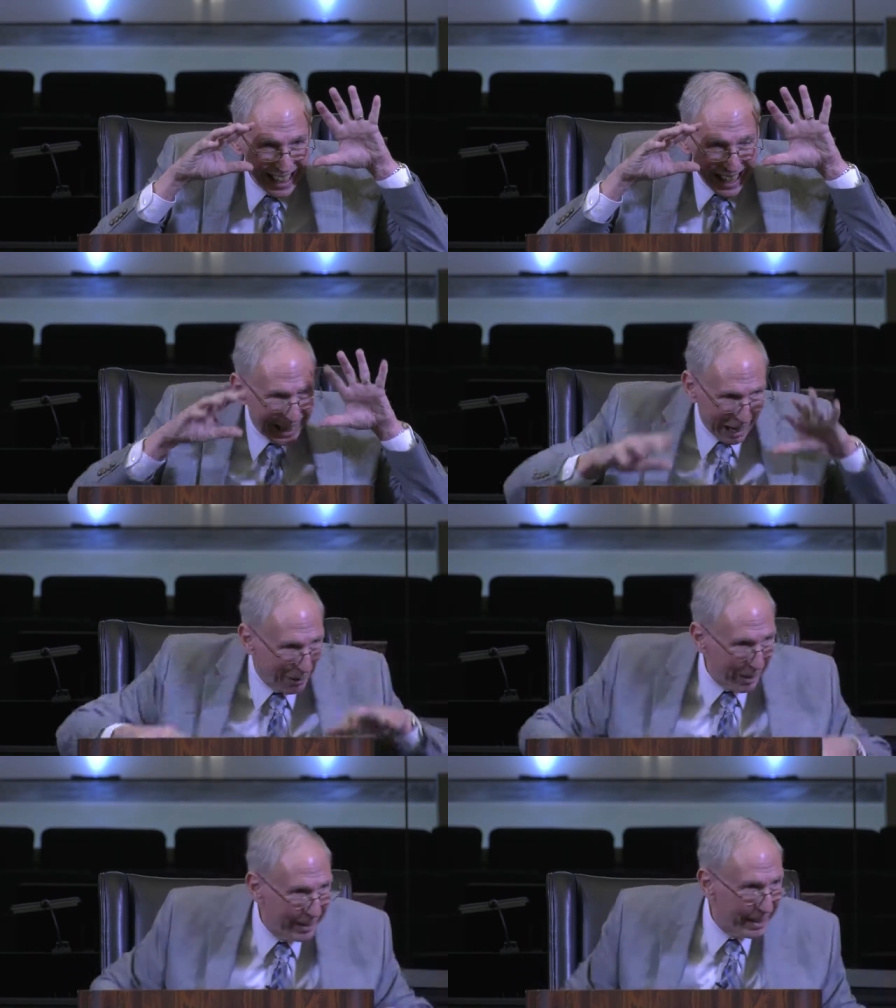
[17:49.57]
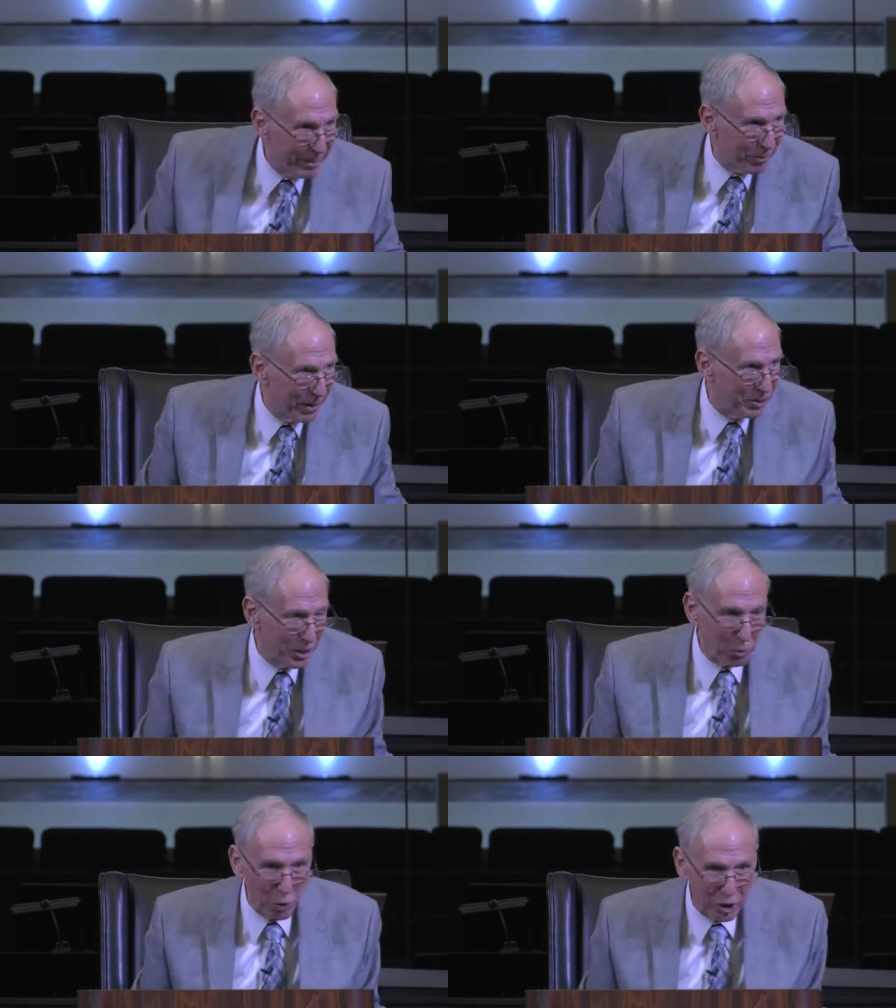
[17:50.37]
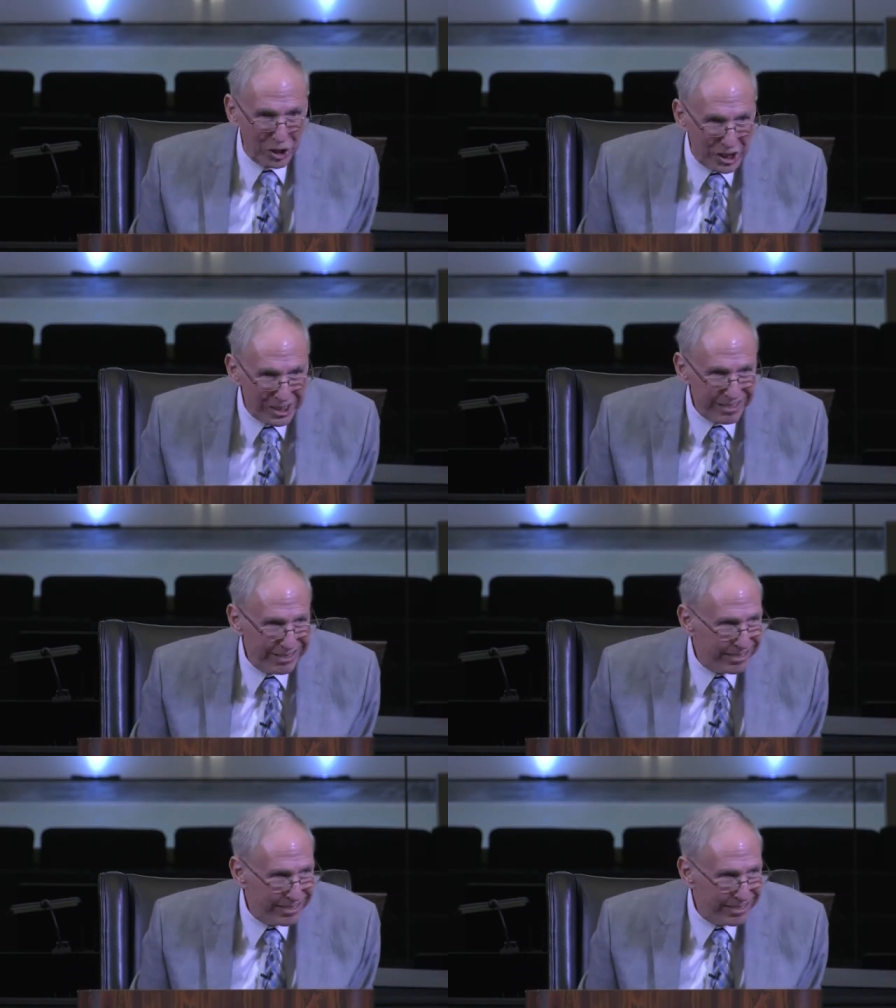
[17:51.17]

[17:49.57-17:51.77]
And I'm going to tell you, friends, it works.